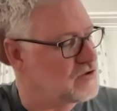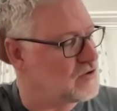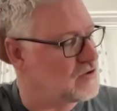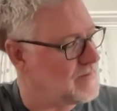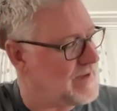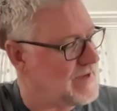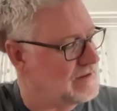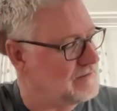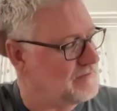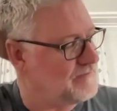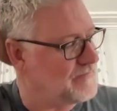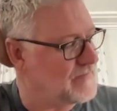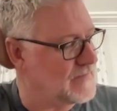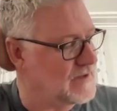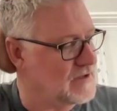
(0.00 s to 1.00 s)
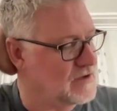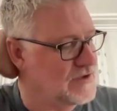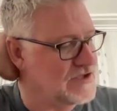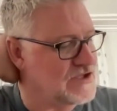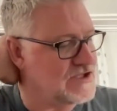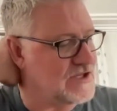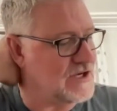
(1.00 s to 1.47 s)
about,
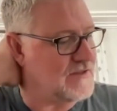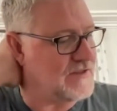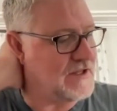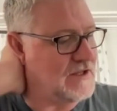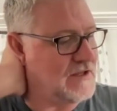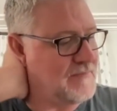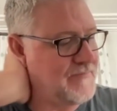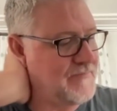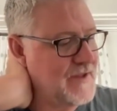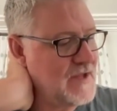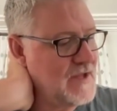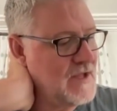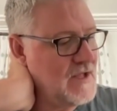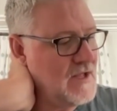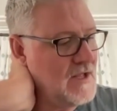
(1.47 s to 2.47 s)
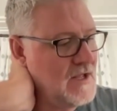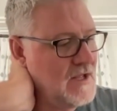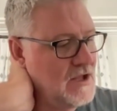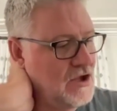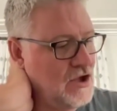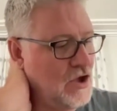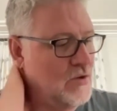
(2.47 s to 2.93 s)
Chris, is, and I think
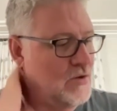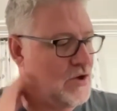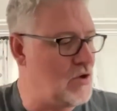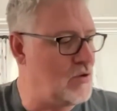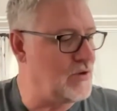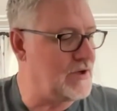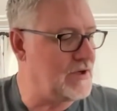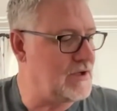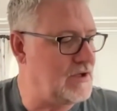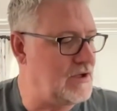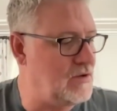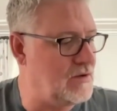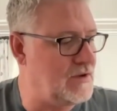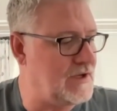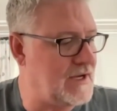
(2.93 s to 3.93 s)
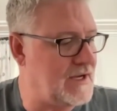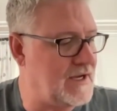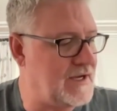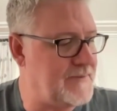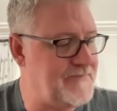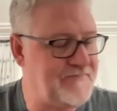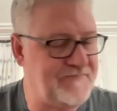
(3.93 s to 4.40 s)
you
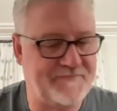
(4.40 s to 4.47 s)
would